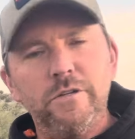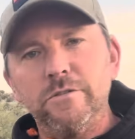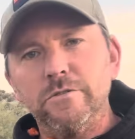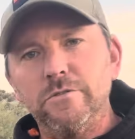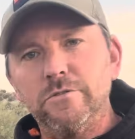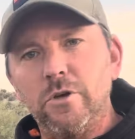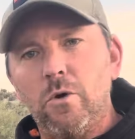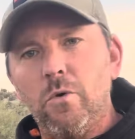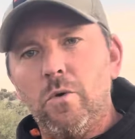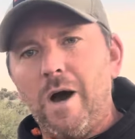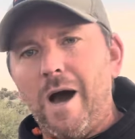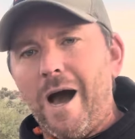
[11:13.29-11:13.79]

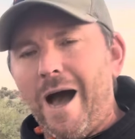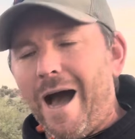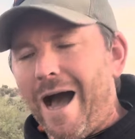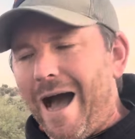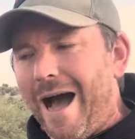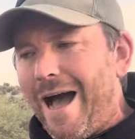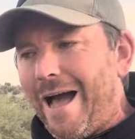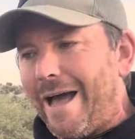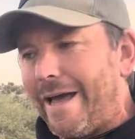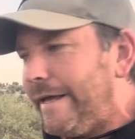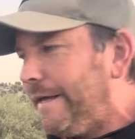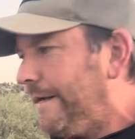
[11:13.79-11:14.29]
So
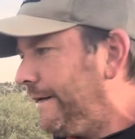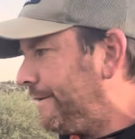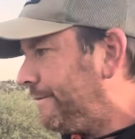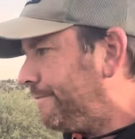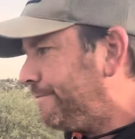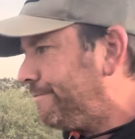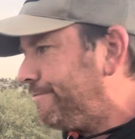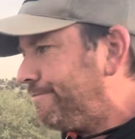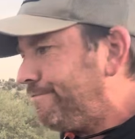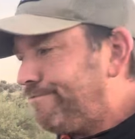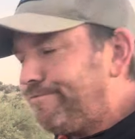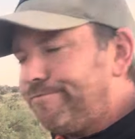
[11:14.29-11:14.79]

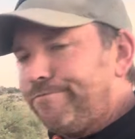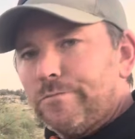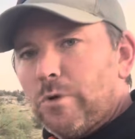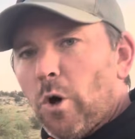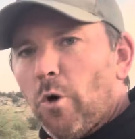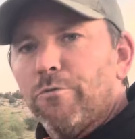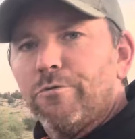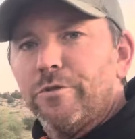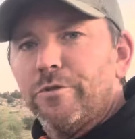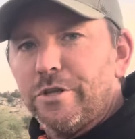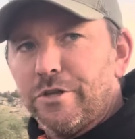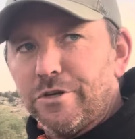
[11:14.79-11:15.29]

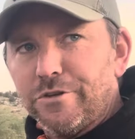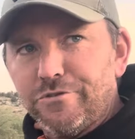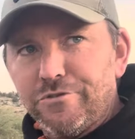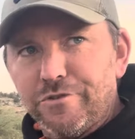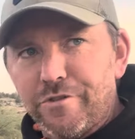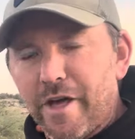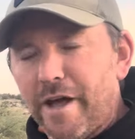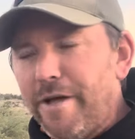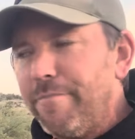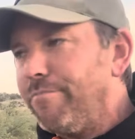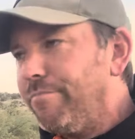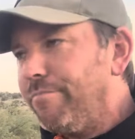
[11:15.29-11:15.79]
hopefully you can see
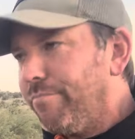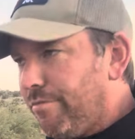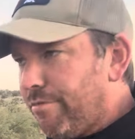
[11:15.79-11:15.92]
that,